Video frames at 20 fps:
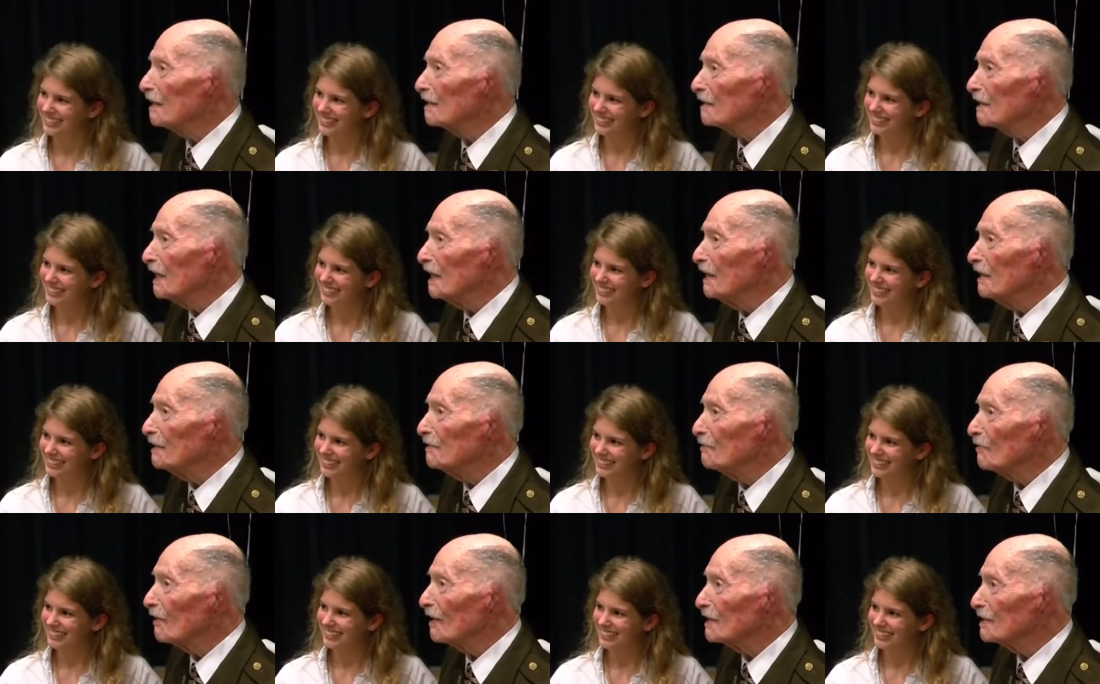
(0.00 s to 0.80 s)
Speaker 1: But the
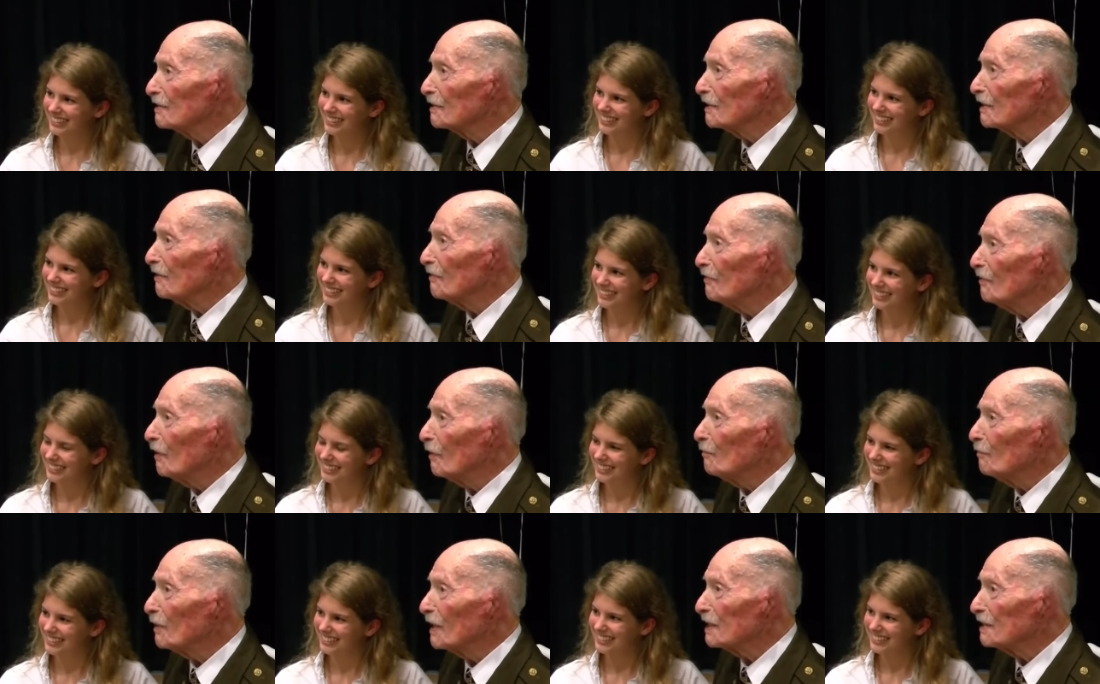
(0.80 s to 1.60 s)
real benefit
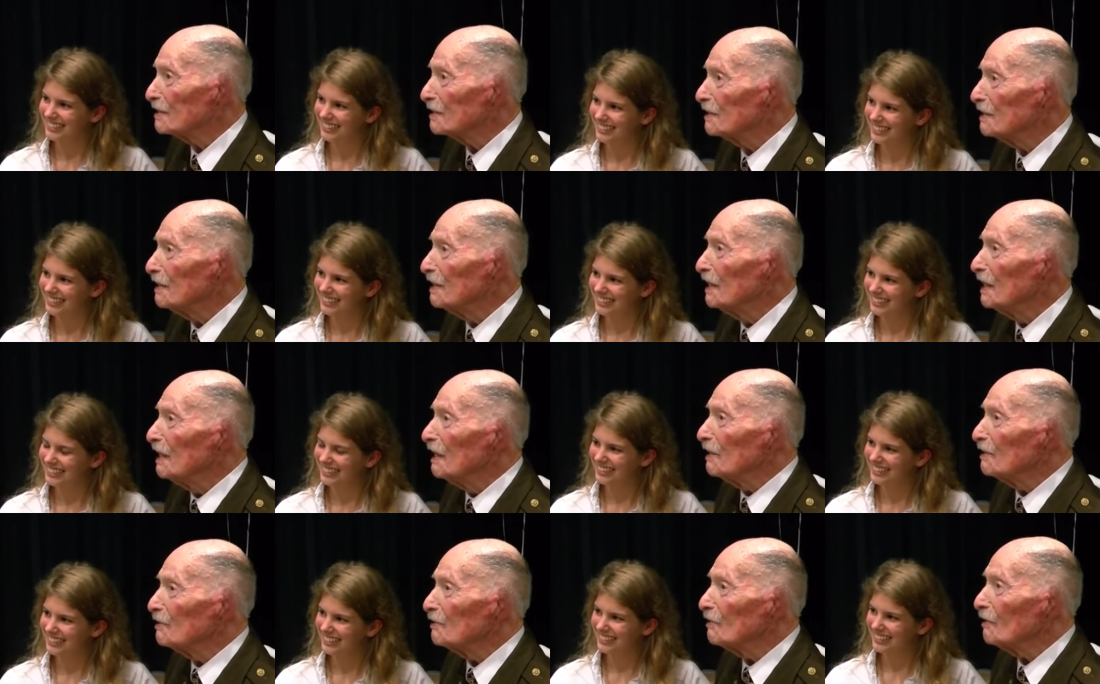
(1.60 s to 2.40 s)
were for these
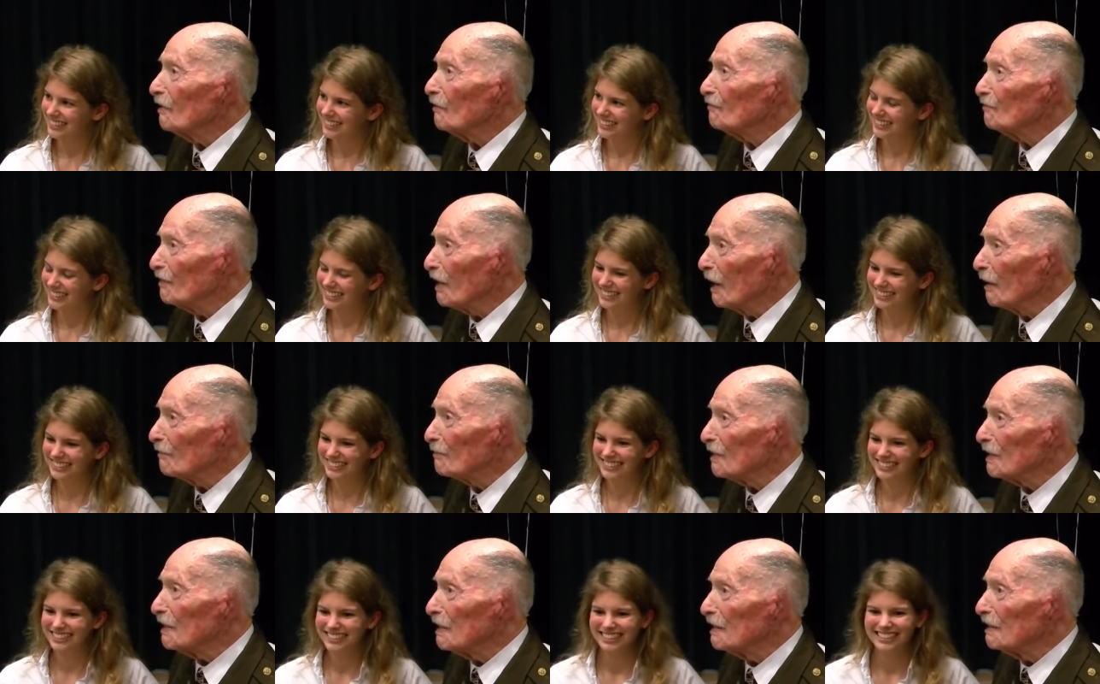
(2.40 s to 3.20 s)
students who walked
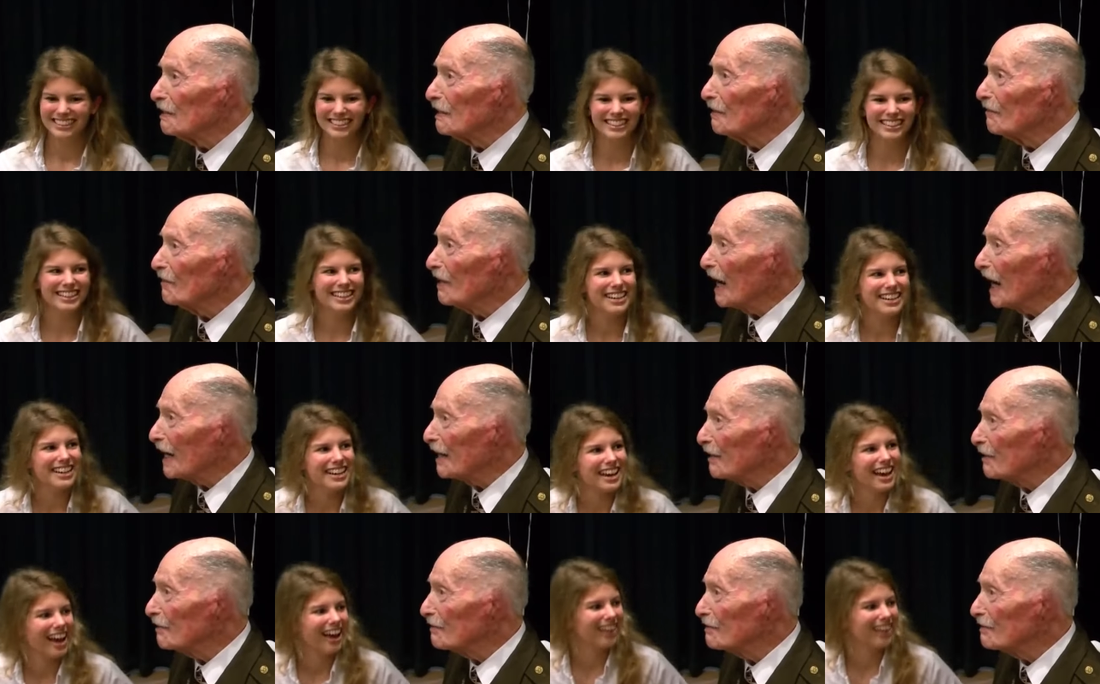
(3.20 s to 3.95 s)
away with a new outlook on